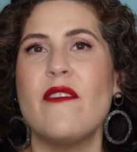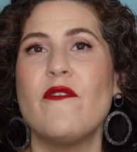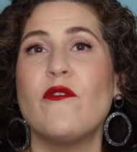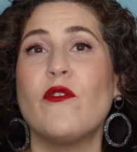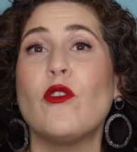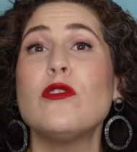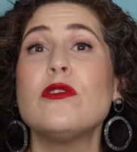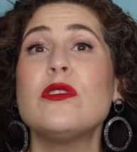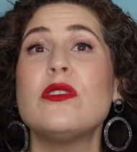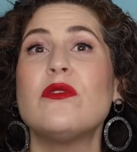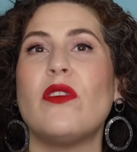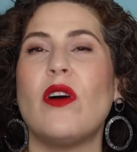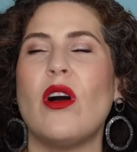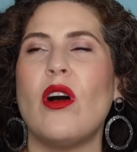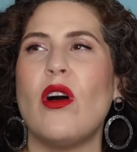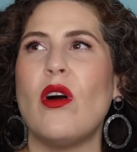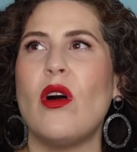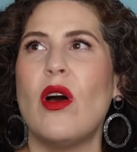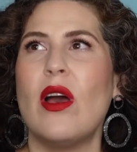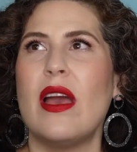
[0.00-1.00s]
First of
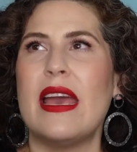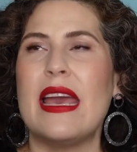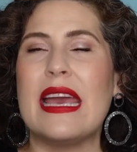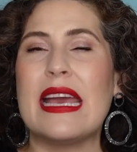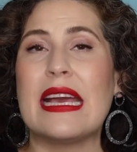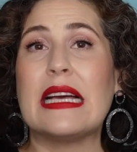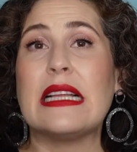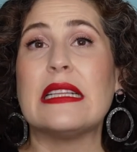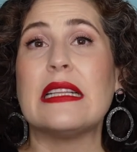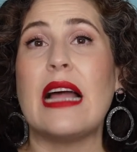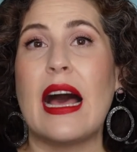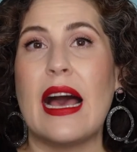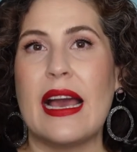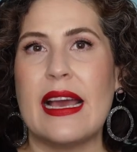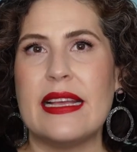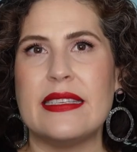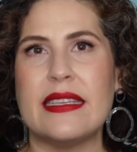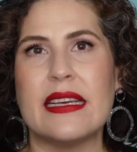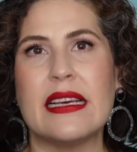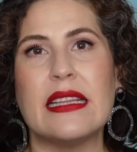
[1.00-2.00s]
all, it
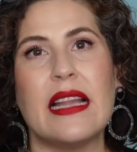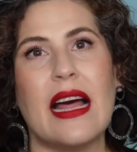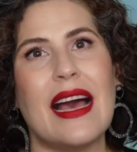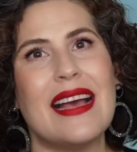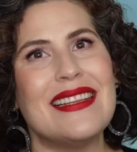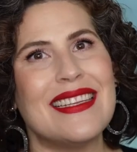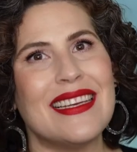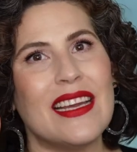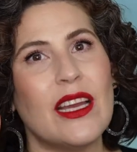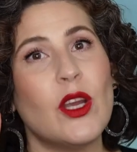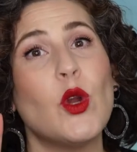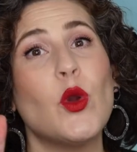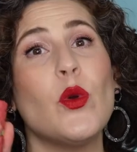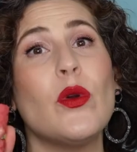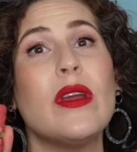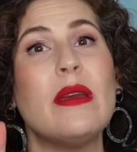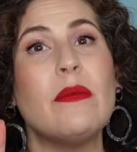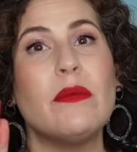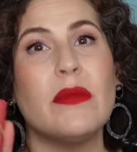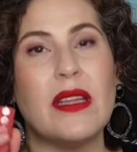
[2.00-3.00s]
glides. It glides like a
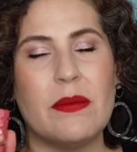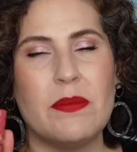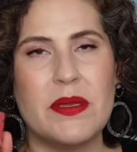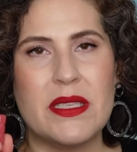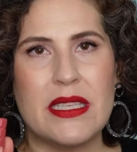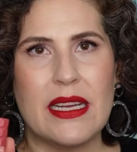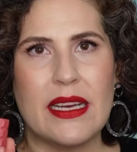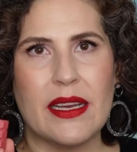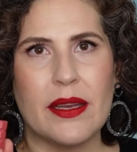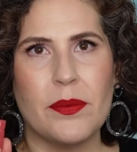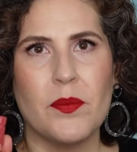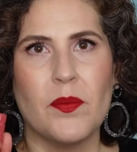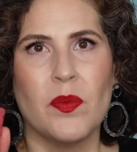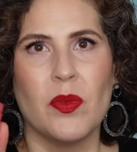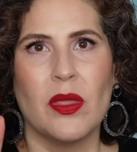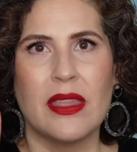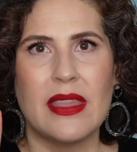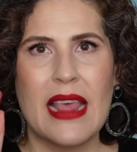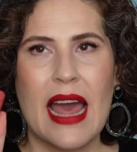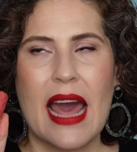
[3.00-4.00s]
cream lipstick.
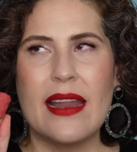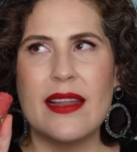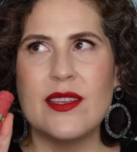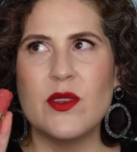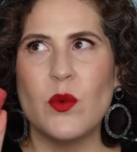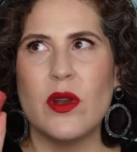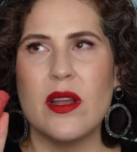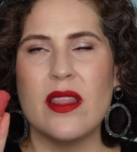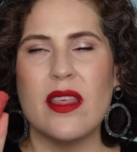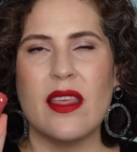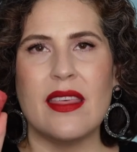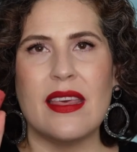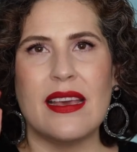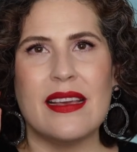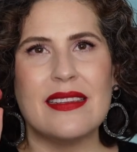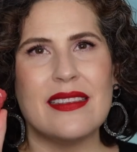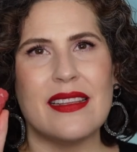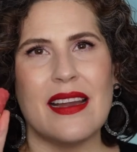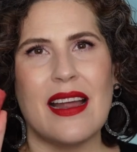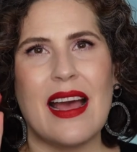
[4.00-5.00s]
That is one of the
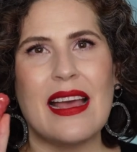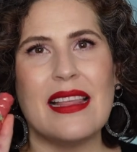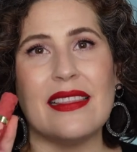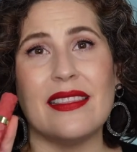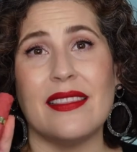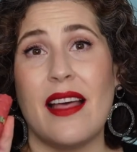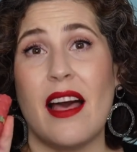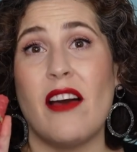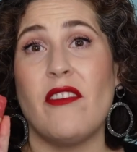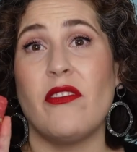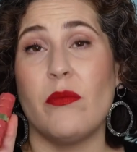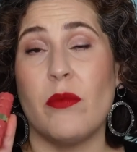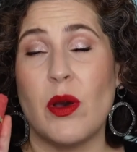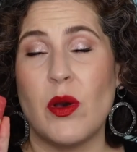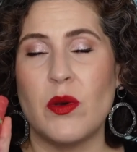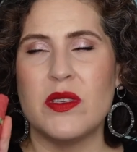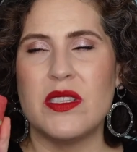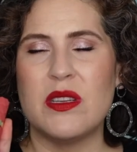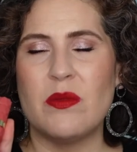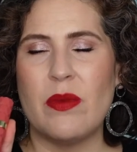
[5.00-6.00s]
things that I love
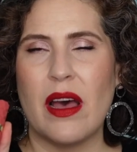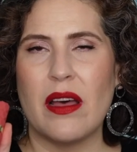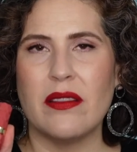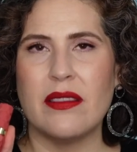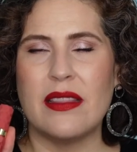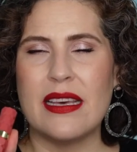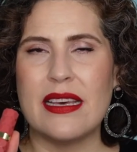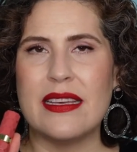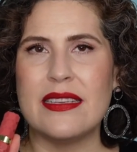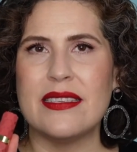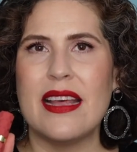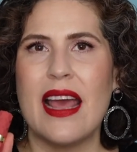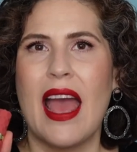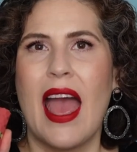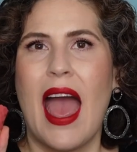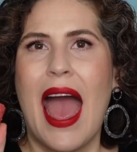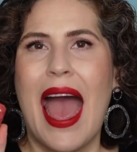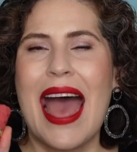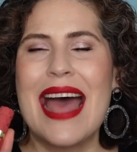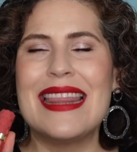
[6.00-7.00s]
most about this.
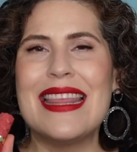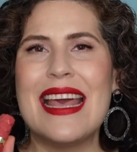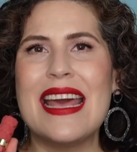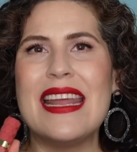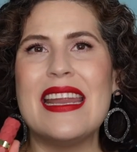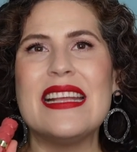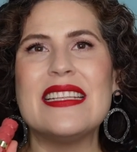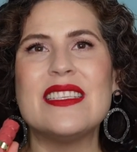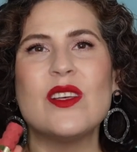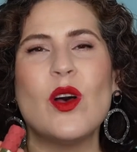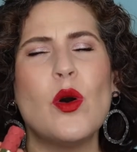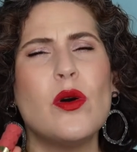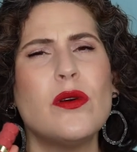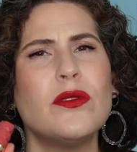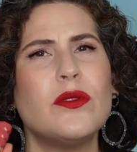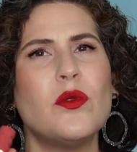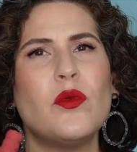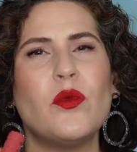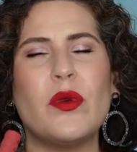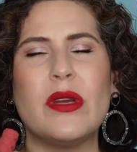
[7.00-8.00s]
And then it's
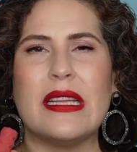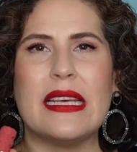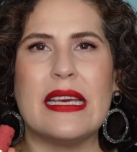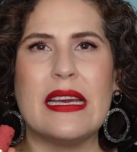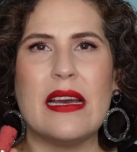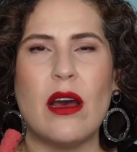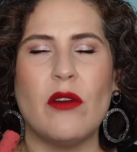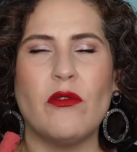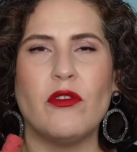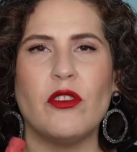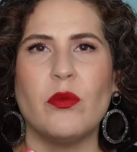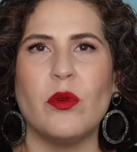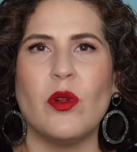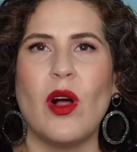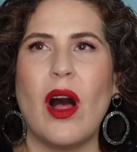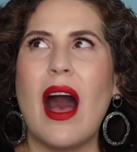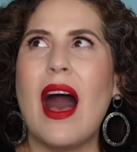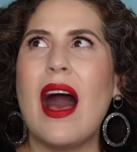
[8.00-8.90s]
also really comfortable.